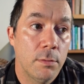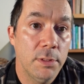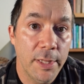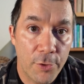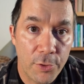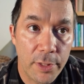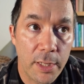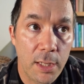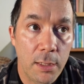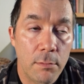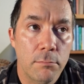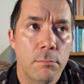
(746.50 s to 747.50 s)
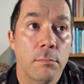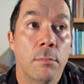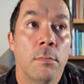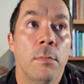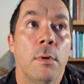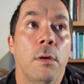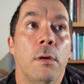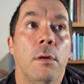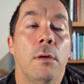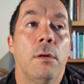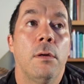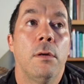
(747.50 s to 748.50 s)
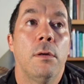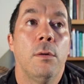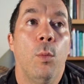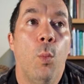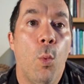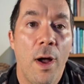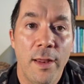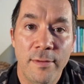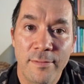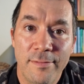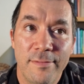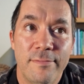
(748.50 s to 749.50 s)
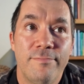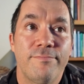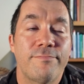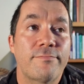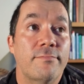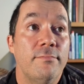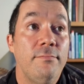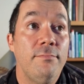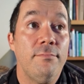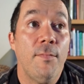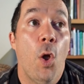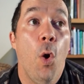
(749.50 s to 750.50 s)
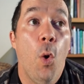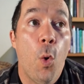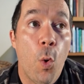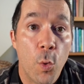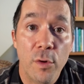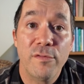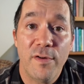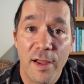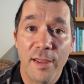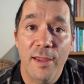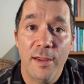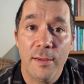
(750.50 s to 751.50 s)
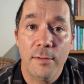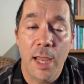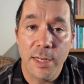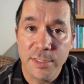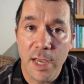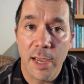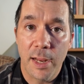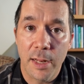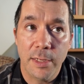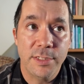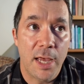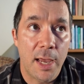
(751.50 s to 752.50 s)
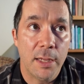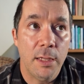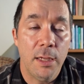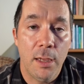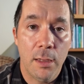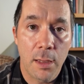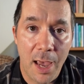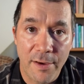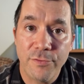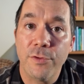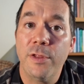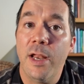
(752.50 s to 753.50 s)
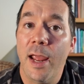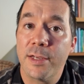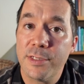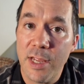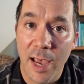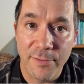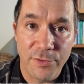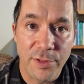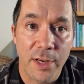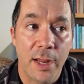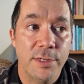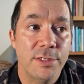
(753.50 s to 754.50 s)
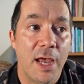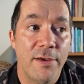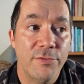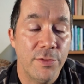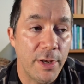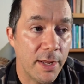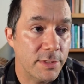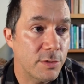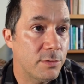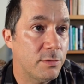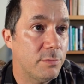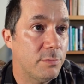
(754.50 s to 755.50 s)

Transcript: literally one horrifying anxiety attack after the next, after the next, after the next.